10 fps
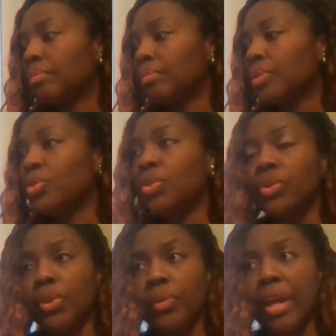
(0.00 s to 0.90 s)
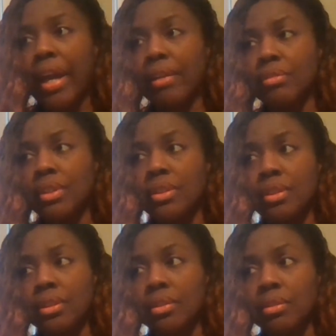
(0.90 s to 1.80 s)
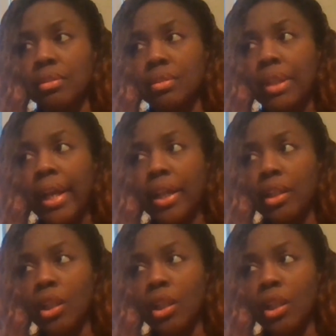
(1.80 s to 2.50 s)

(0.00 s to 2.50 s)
You do know that it's like